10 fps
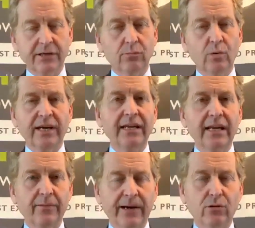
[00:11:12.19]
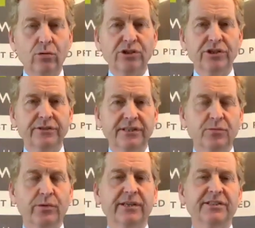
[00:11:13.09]
What I love about auctions is
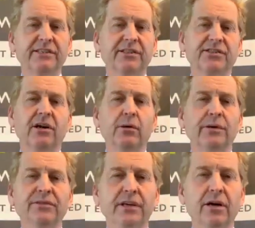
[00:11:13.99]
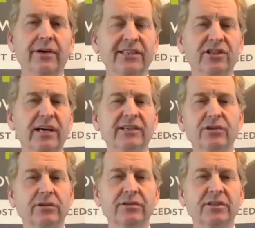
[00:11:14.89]
what I said to start with. I exchanged
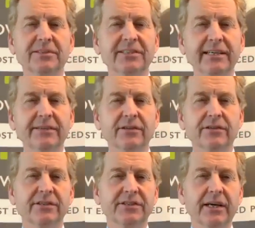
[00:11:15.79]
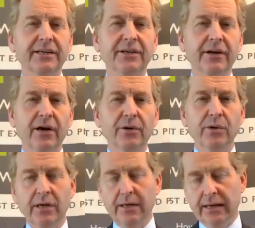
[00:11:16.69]
on Christmas Eve, for goodness sake,
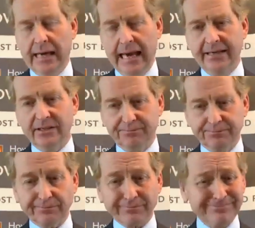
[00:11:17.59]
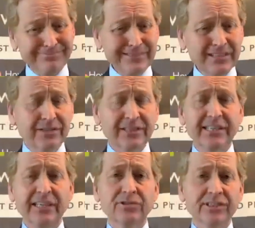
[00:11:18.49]
and the
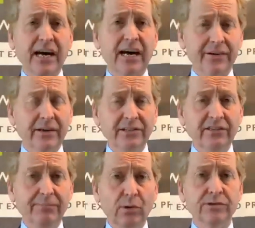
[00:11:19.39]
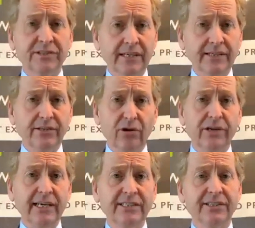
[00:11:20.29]
deal's done. You've bought it, you're
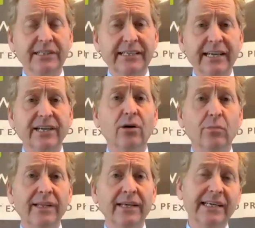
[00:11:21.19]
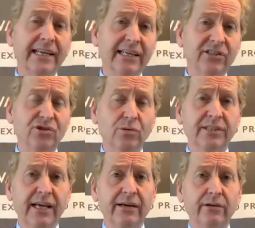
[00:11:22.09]
on it, you're getting on with it, you're getting it
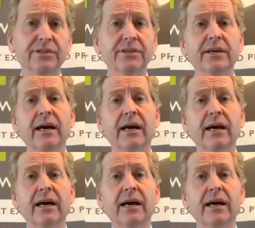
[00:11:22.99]
sorted out.